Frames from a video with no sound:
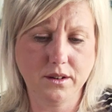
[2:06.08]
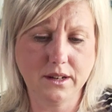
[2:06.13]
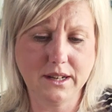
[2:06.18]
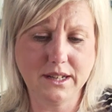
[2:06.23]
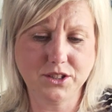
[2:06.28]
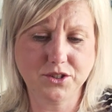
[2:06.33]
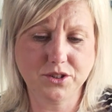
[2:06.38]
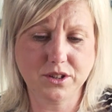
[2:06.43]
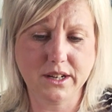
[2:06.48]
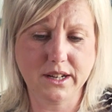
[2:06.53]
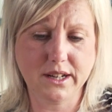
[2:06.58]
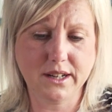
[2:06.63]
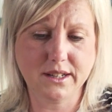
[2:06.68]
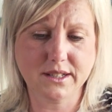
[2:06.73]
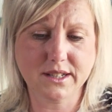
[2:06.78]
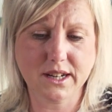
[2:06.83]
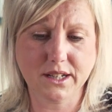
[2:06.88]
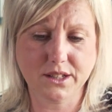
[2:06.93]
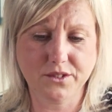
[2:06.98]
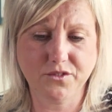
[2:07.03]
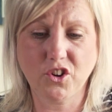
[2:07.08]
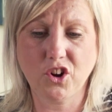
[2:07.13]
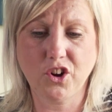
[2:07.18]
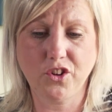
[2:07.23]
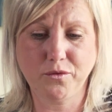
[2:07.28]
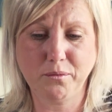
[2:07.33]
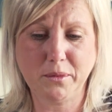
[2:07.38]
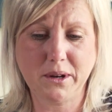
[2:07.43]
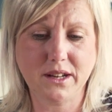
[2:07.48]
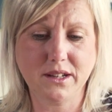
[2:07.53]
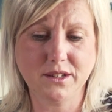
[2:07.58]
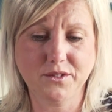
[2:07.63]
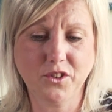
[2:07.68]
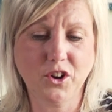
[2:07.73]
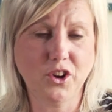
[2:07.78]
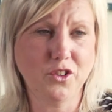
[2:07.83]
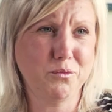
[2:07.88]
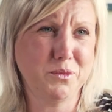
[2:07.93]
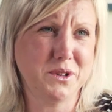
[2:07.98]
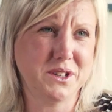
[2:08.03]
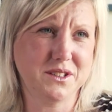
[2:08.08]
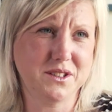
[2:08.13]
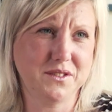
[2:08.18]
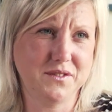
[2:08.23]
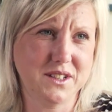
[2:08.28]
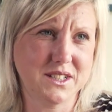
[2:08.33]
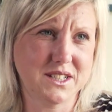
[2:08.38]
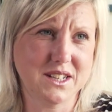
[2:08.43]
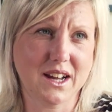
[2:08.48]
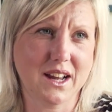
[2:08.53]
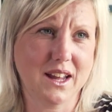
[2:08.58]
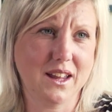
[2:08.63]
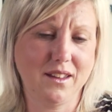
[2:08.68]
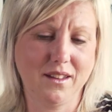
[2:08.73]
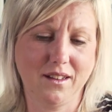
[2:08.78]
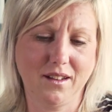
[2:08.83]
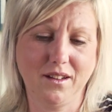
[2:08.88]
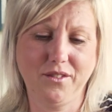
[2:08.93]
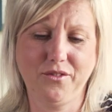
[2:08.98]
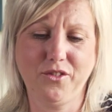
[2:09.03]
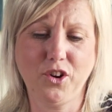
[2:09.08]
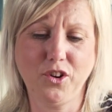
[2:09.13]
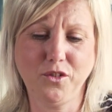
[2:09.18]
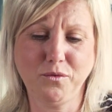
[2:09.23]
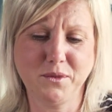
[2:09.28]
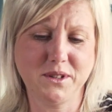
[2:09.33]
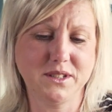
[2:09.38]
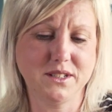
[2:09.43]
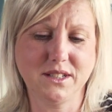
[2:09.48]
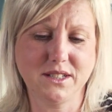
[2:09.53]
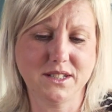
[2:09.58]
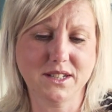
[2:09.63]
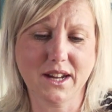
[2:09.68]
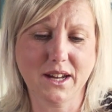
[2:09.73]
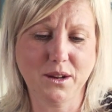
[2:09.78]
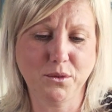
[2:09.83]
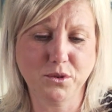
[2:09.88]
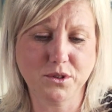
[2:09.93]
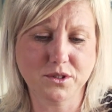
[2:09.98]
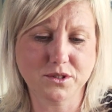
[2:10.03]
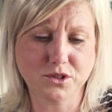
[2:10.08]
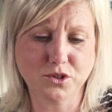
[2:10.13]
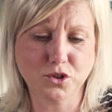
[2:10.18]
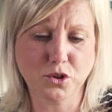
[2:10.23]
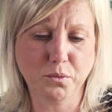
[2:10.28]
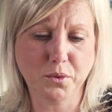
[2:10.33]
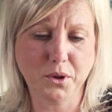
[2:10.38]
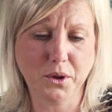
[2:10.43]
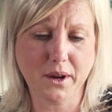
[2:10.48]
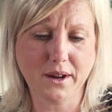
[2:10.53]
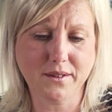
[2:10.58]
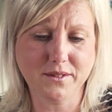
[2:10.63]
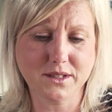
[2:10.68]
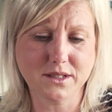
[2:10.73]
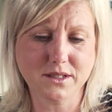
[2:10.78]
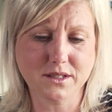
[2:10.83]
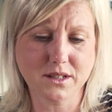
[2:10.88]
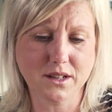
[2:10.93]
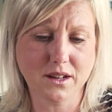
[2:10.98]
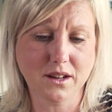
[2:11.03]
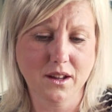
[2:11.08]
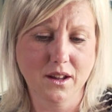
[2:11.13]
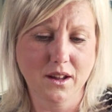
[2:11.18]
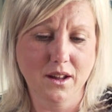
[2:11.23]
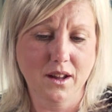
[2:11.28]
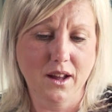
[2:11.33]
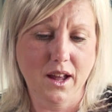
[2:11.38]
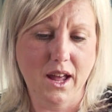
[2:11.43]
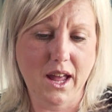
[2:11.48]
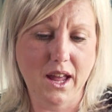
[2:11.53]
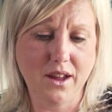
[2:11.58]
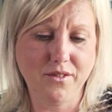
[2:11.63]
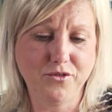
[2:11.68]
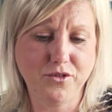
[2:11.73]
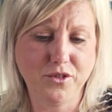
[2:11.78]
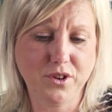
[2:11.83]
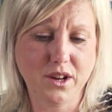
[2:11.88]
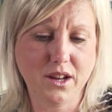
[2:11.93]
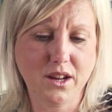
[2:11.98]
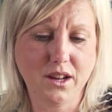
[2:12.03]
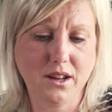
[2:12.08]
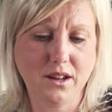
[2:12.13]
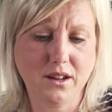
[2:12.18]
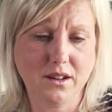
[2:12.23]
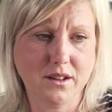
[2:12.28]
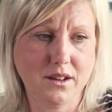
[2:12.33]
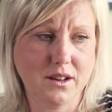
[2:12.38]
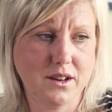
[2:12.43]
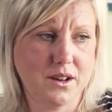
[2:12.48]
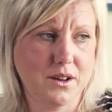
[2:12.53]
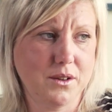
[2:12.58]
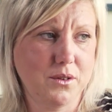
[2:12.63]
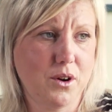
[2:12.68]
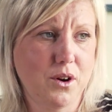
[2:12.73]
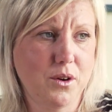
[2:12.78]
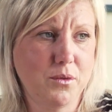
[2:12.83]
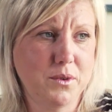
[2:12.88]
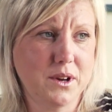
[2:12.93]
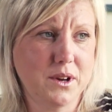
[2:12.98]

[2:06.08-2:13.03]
Literally, it takes 5 minutes, 5 minutes of your day. 5 minutes of your day would stop you having to I'm